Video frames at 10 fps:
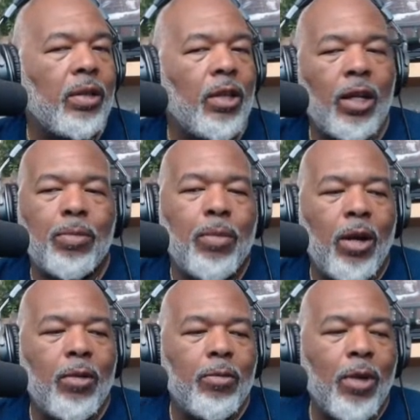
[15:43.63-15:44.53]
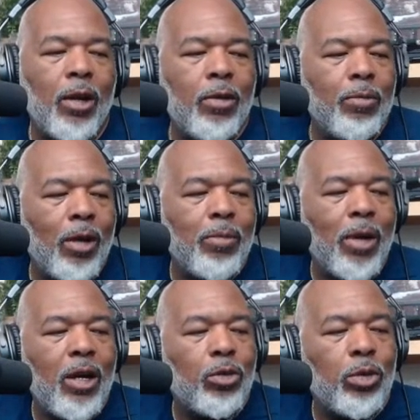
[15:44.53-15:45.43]
Like my
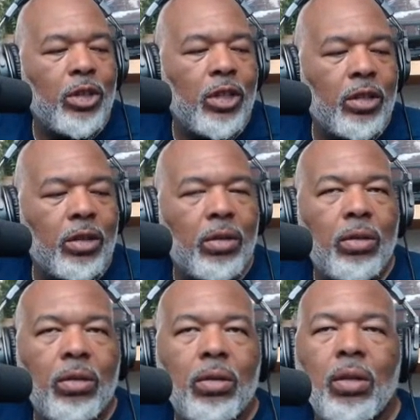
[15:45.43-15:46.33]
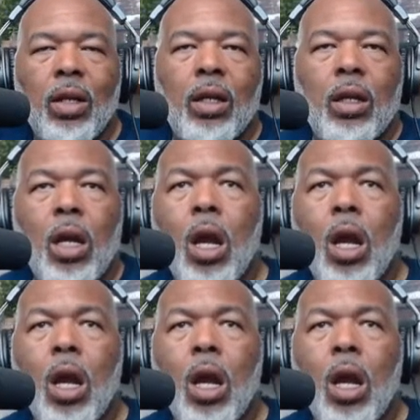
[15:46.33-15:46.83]
mouth was just like,